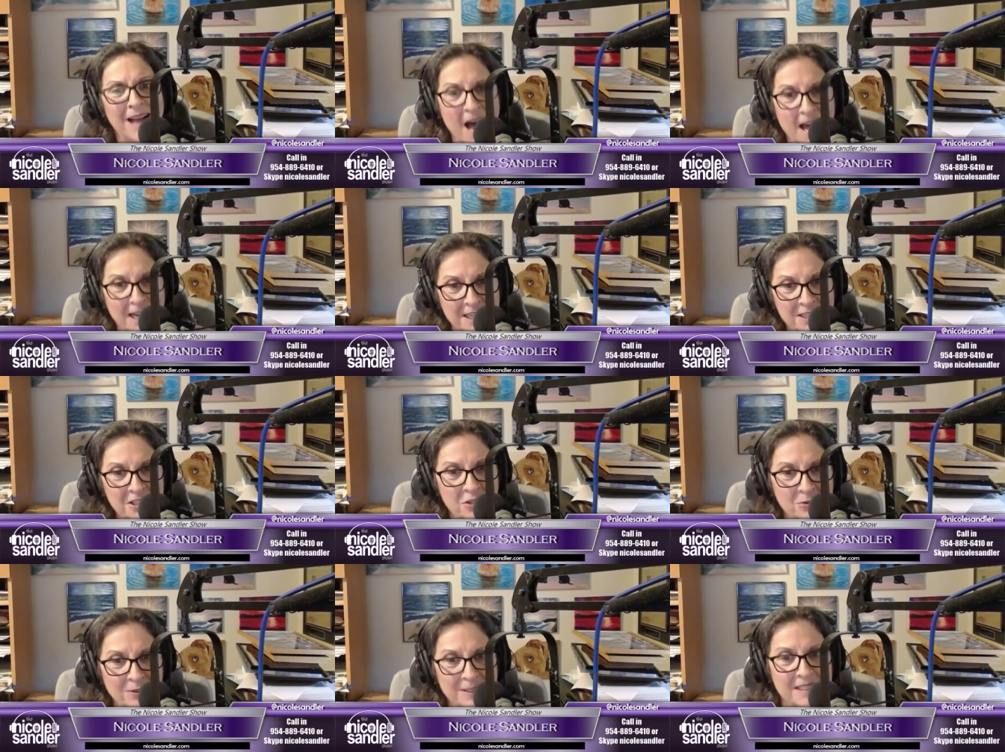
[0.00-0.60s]
Got
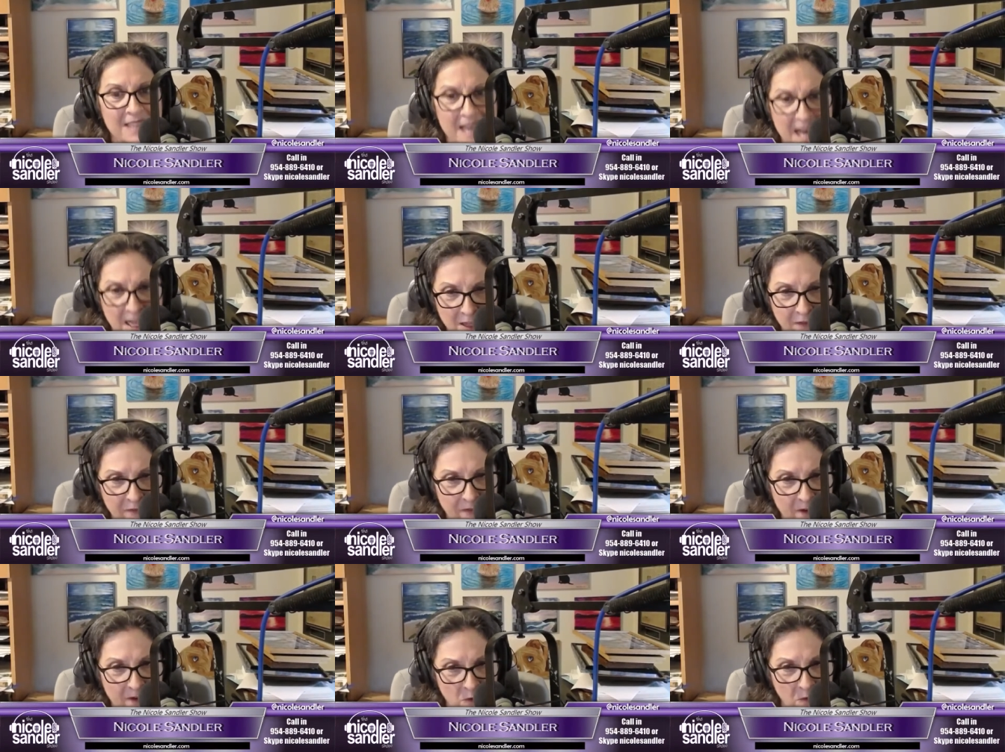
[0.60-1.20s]
into a
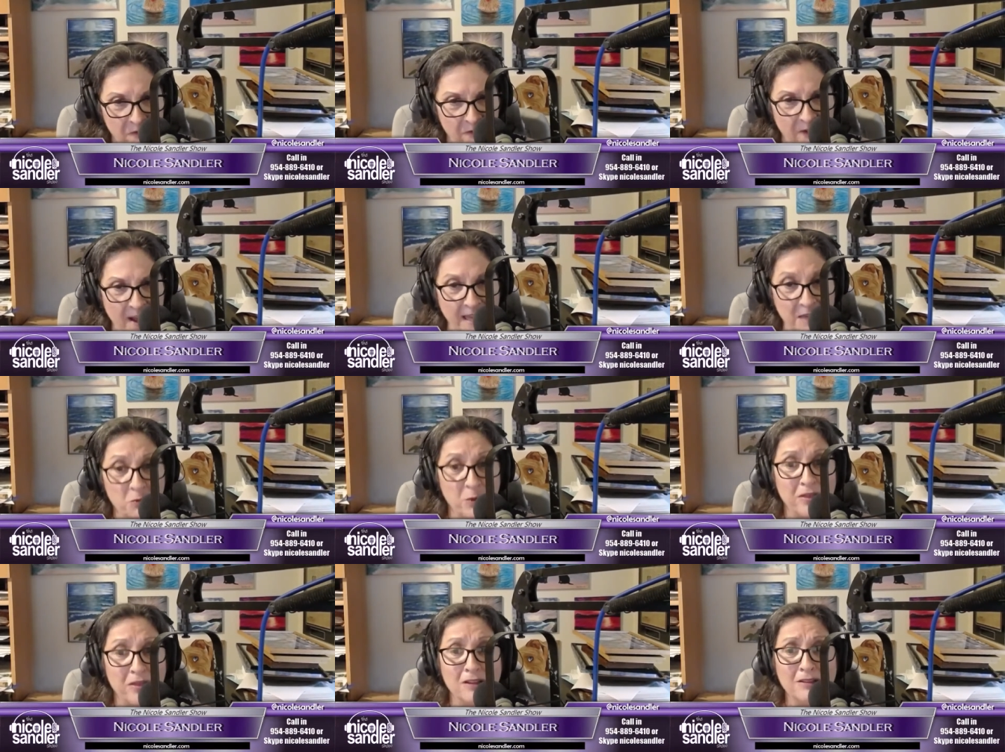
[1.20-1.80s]
telephone
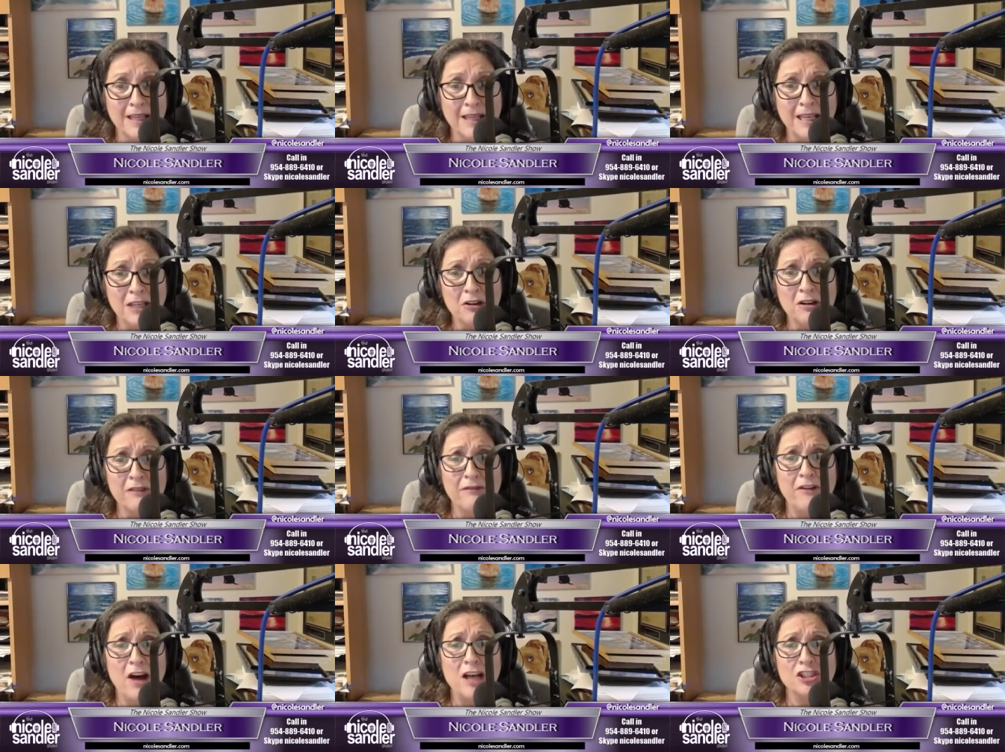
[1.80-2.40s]
fight with the
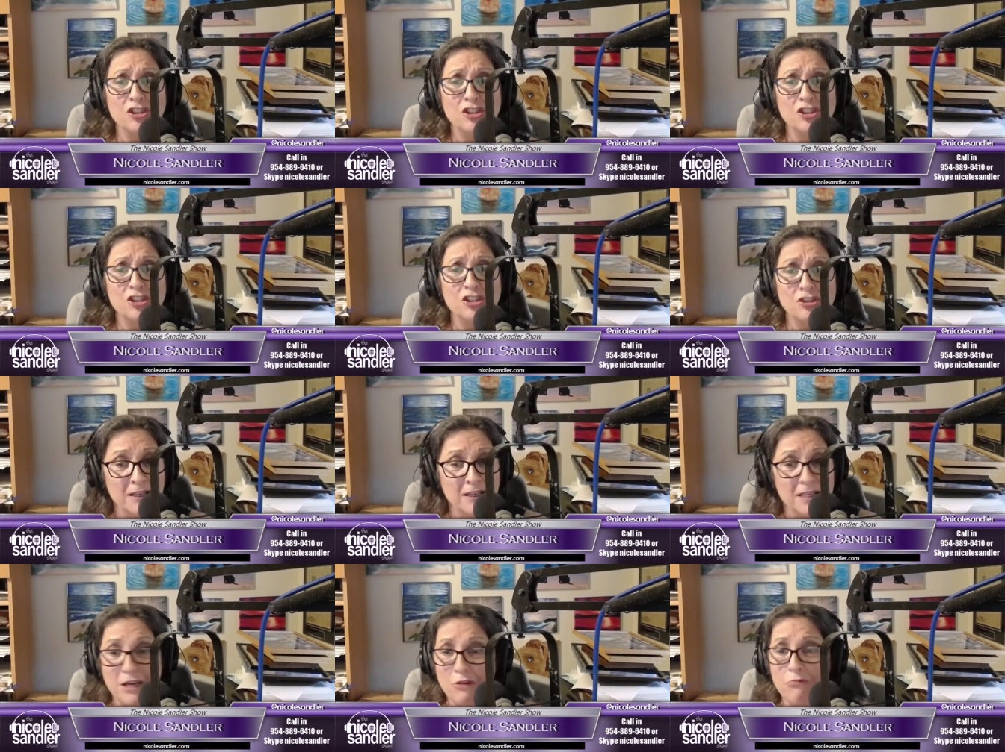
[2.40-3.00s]
leader of
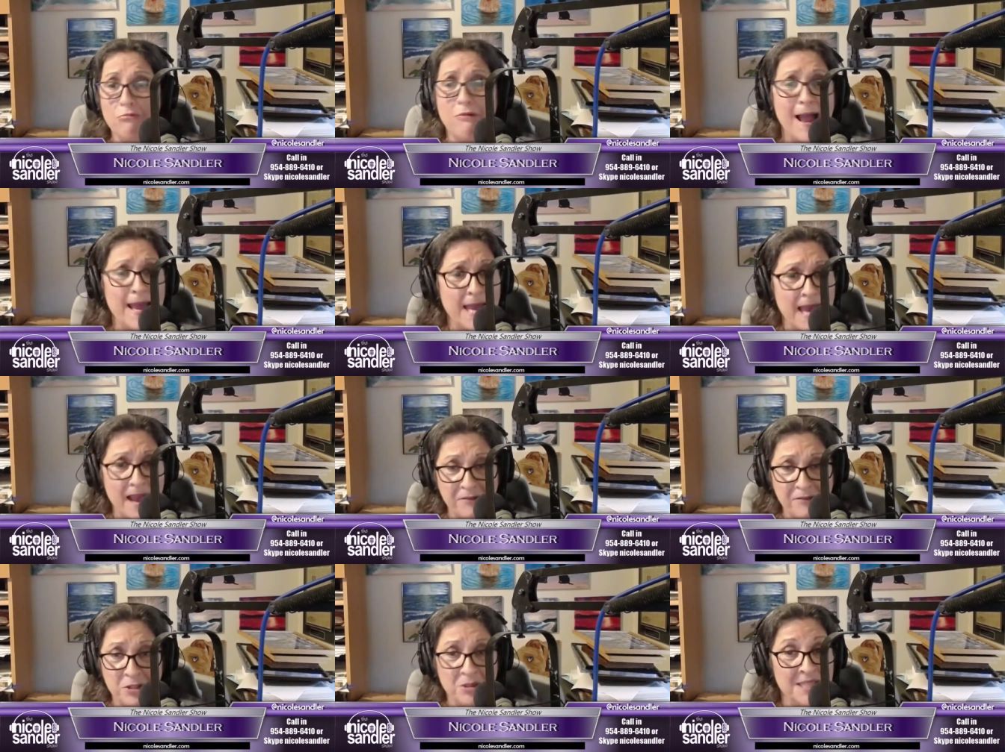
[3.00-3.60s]
Australia right
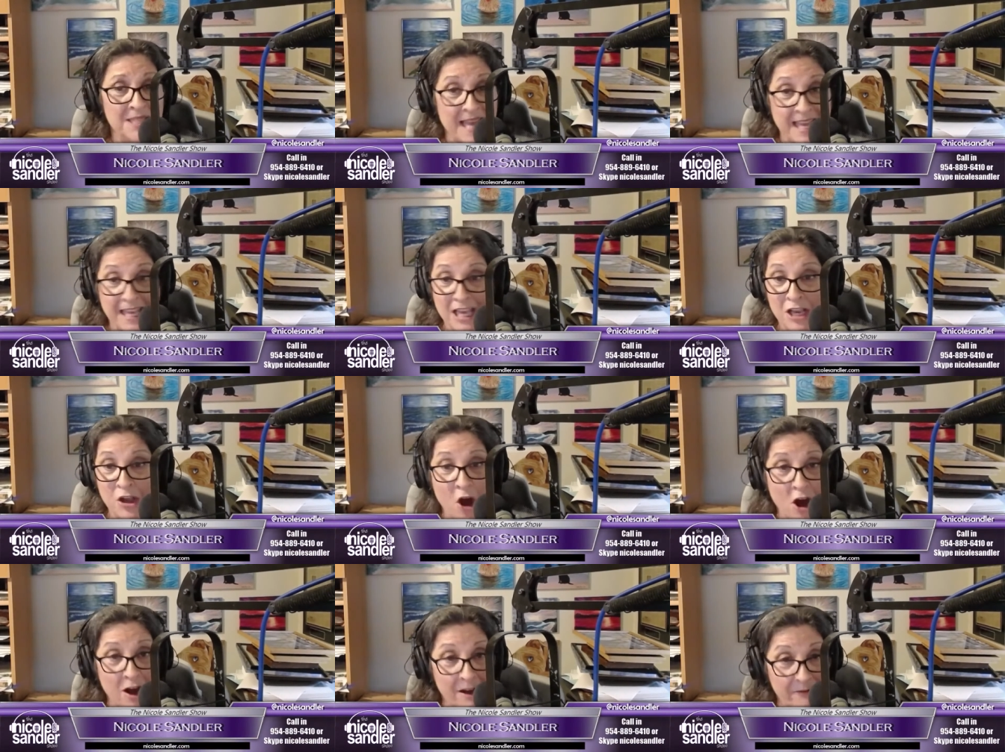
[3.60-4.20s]
after
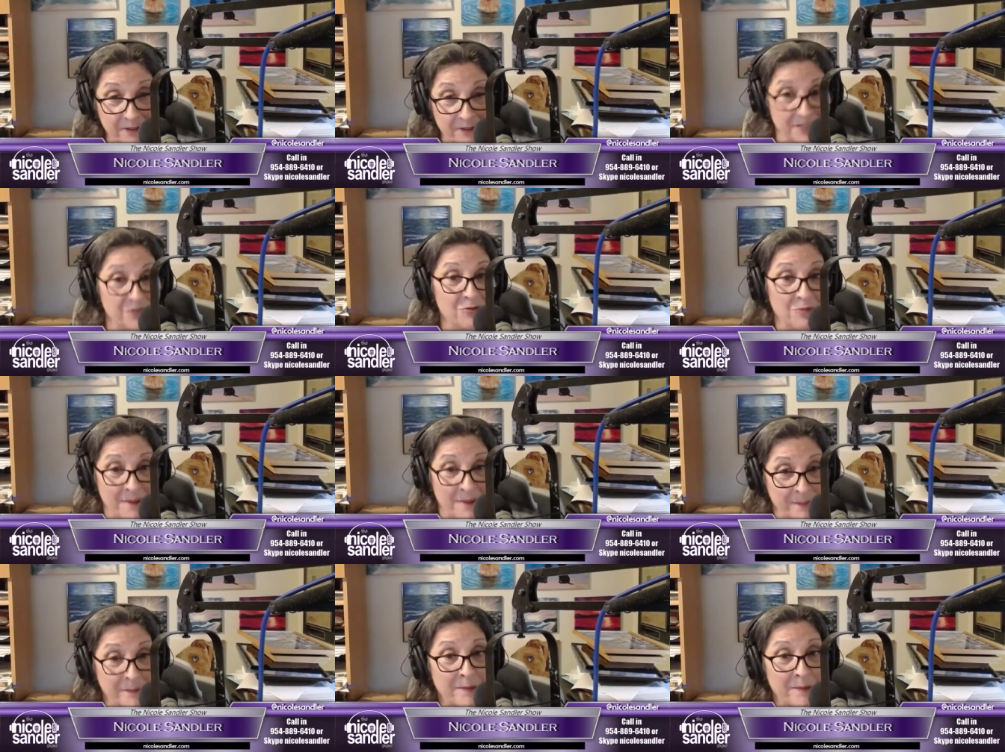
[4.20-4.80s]
taking office.
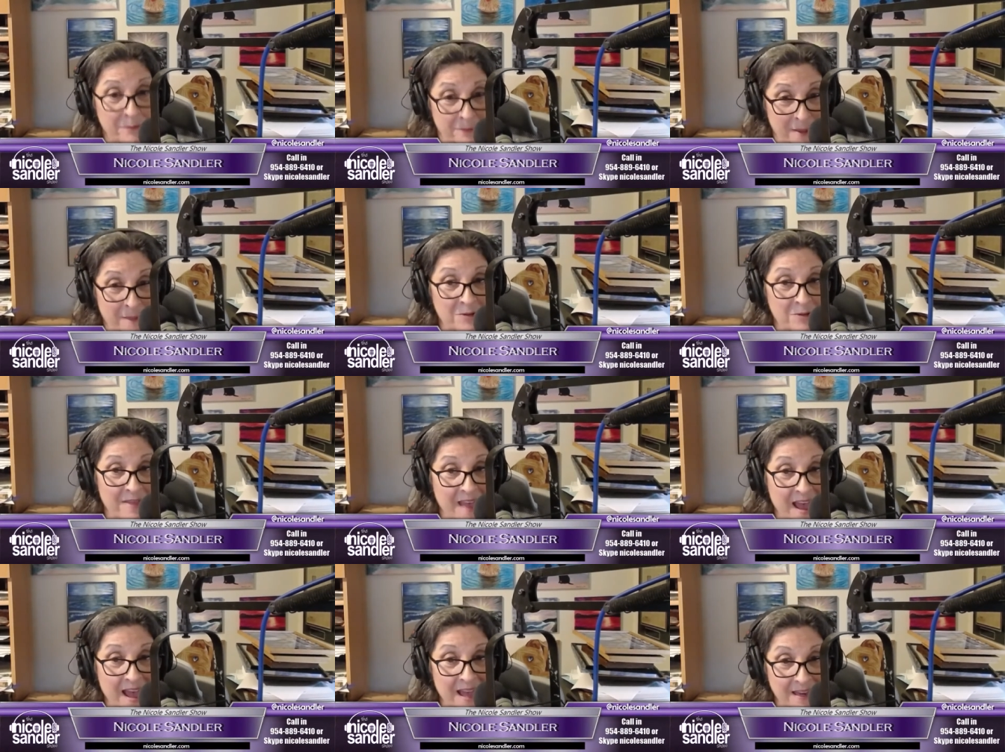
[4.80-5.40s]
Remember,
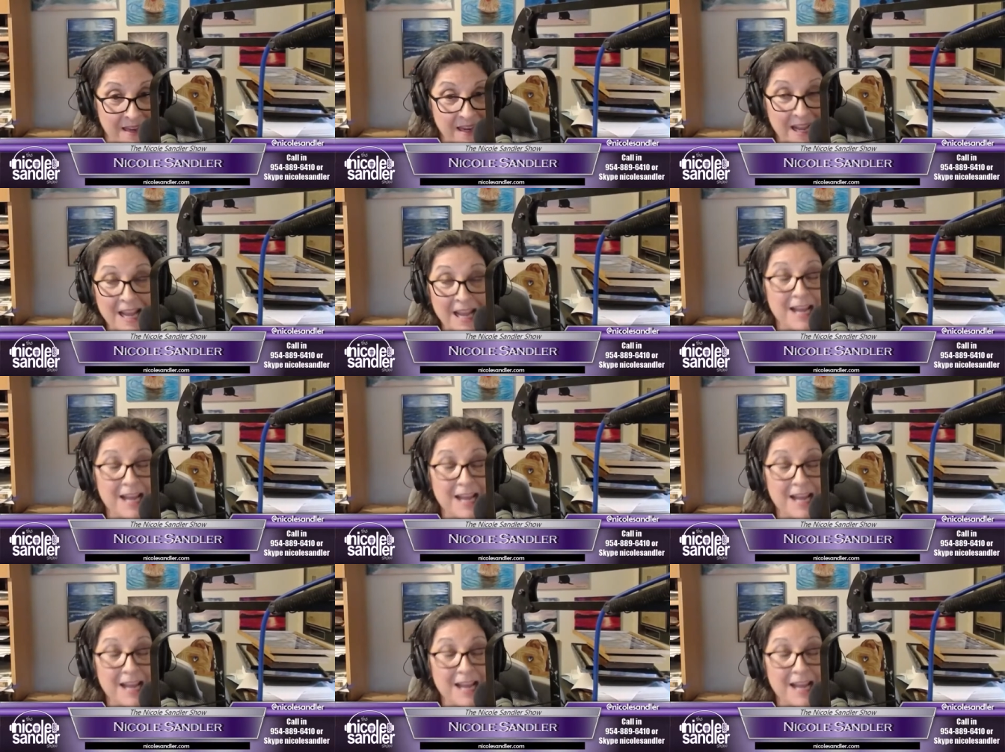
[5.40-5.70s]
remember that?